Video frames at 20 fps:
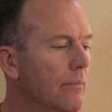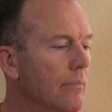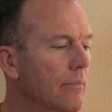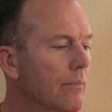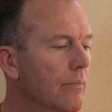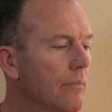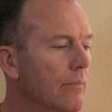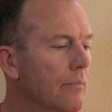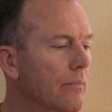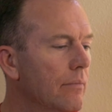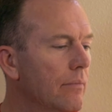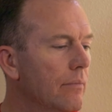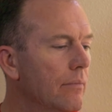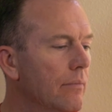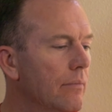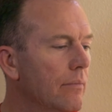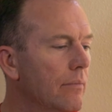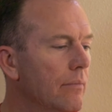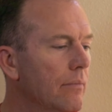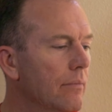that is a good
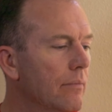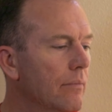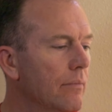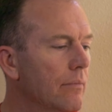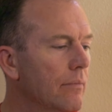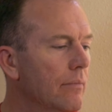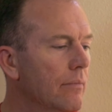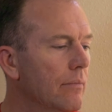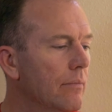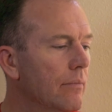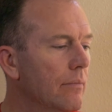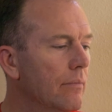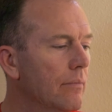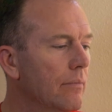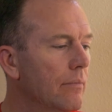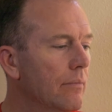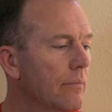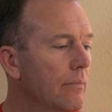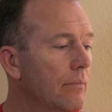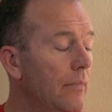idea.
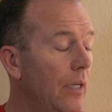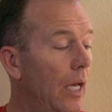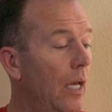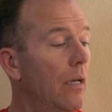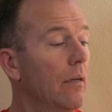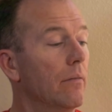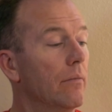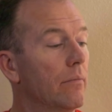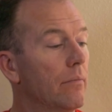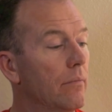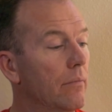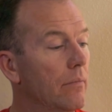Oh.